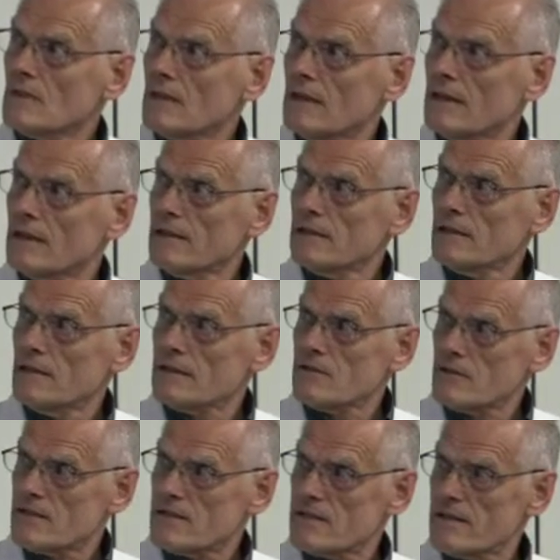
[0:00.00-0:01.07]
And as
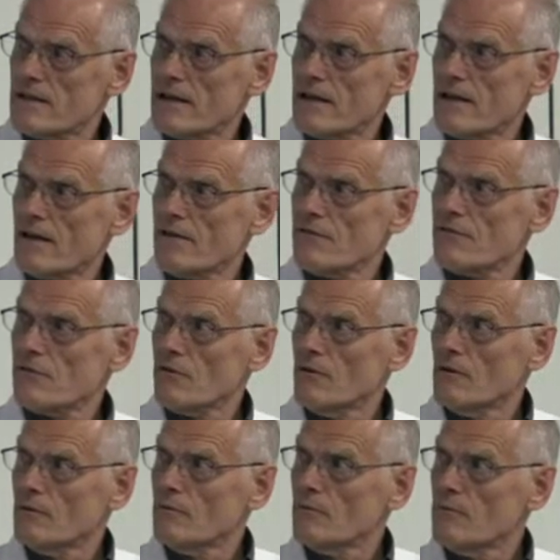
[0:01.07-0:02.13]
you see, they have
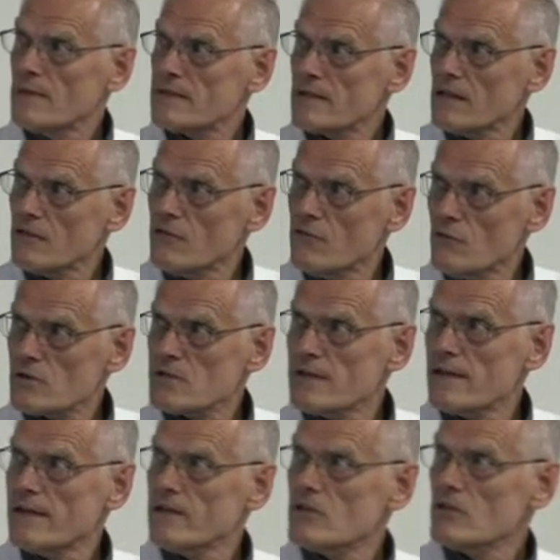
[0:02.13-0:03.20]
uh, basically four
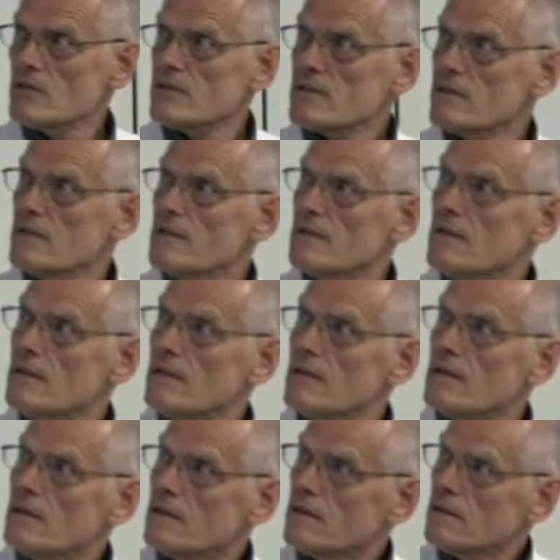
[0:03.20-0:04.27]
stages.
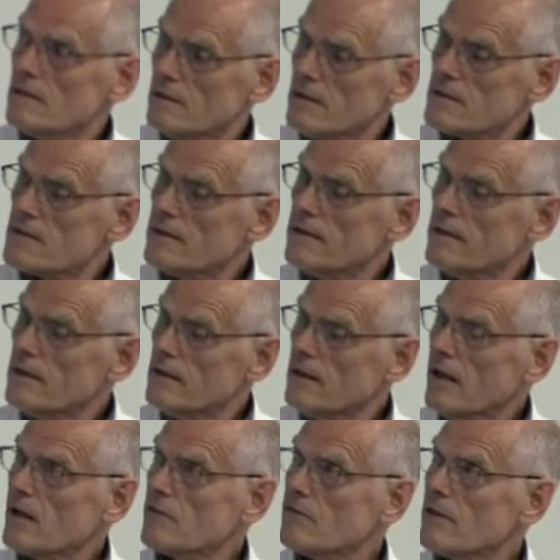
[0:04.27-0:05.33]
There's a little
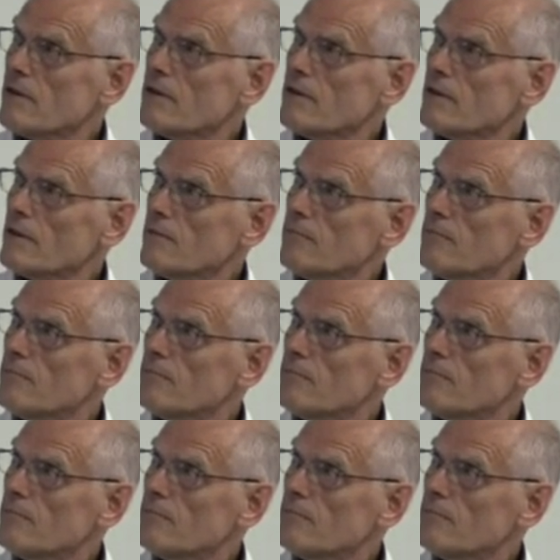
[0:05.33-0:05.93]
larva here.